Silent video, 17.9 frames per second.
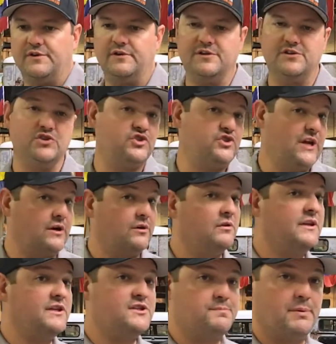series,
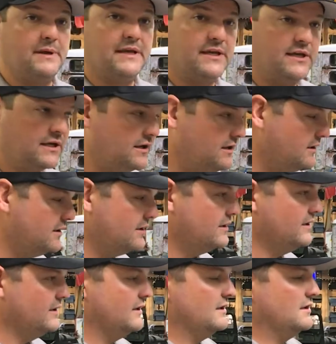generally speaking,
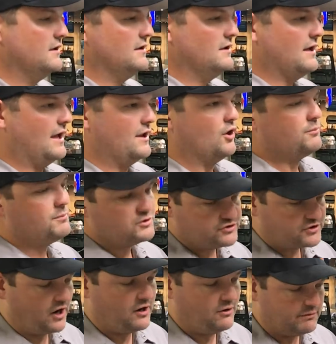and
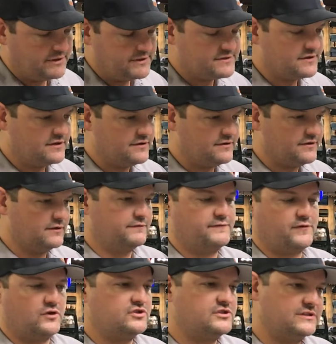almost always,
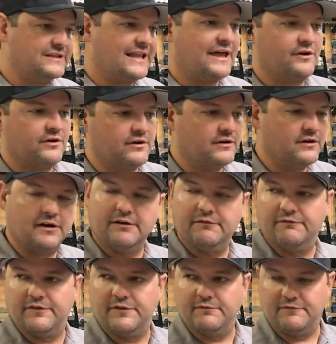the first letter
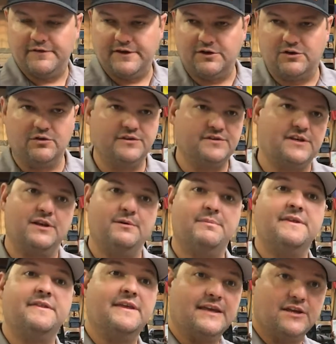of the vehicle is
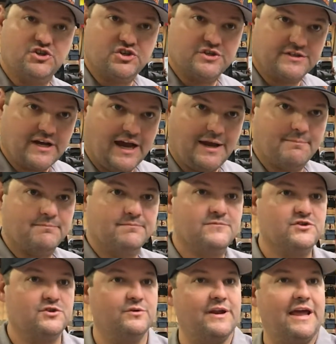going to be the engine type.
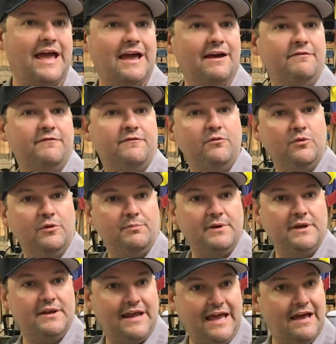So an F
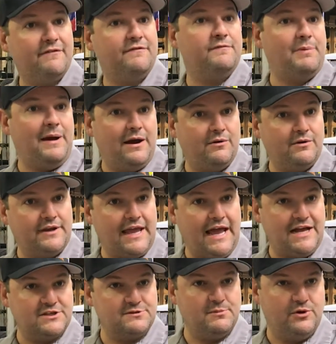would be an
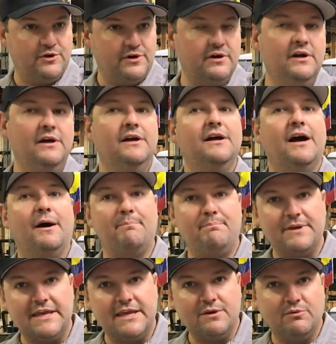F-powered gas motor,
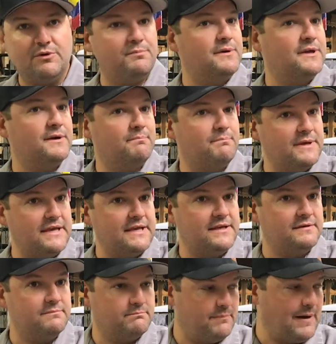a B would be a
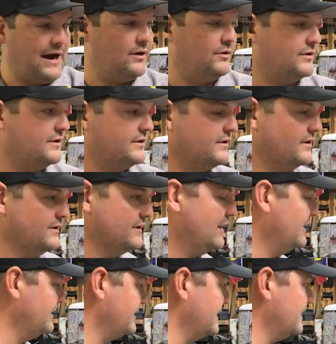B-powered
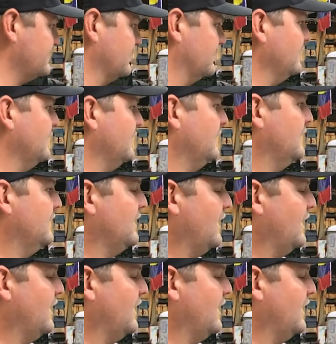uh, diesel,